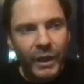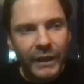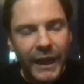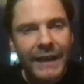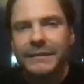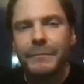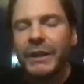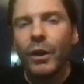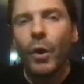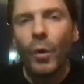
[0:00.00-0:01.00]
ask
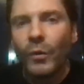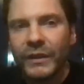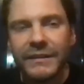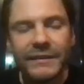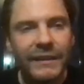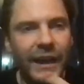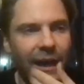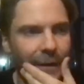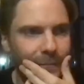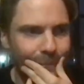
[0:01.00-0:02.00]
me all these
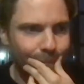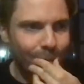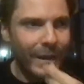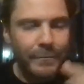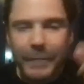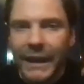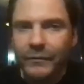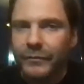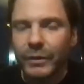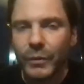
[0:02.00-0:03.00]

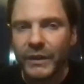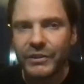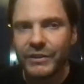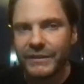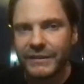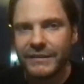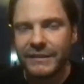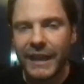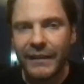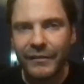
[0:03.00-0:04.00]
painful questions,
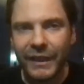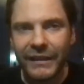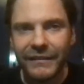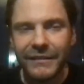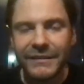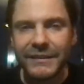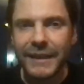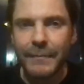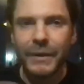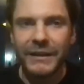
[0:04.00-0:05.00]
and then
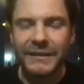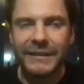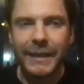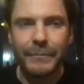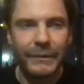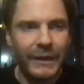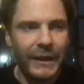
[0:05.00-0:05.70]
step by step,